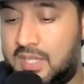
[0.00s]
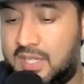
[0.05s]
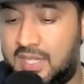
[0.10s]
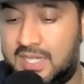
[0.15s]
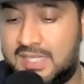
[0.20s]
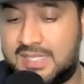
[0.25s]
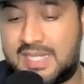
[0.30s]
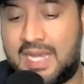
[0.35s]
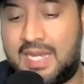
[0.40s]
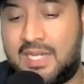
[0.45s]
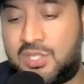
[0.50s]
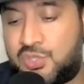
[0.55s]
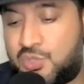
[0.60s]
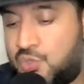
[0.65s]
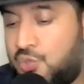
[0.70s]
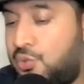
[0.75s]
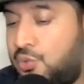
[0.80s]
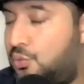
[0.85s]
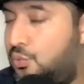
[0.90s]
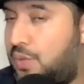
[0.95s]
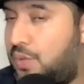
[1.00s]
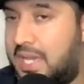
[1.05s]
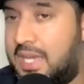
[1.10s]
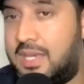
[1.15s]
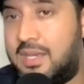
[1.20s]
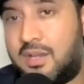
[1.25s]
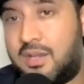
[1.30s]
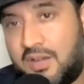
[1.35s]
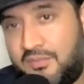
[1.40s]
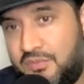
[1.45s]
It's a
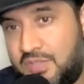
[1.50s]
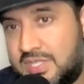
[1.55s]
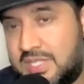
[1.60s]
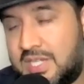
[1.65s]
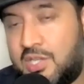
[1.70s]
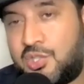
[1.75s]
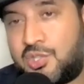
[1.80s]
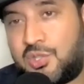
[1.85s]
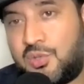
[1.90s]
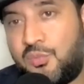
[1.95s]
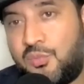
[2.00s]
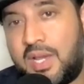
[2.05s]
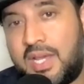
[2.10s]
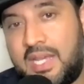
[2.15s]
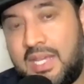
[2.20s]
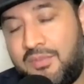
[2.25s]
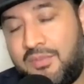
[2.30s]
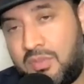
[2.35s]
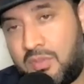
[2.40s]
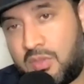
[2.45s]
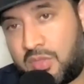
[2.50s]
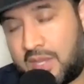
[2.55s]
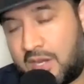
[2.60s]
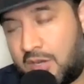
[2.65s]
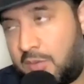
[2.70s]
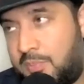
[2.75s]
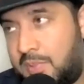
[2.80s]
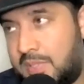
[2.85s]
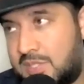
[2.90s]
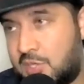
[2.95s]
2-way conversation where even the
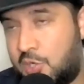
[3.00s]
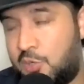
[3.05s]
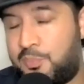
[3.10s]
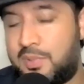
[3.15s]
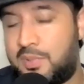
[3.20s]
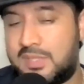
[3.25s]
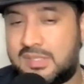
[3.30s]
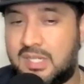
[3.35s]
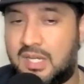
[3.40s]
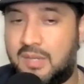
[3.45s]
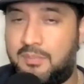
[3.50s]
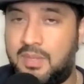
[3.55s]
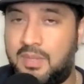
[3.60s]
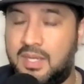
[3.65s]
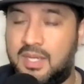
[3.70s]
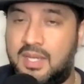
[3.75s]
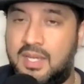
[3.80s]
therapist opens up.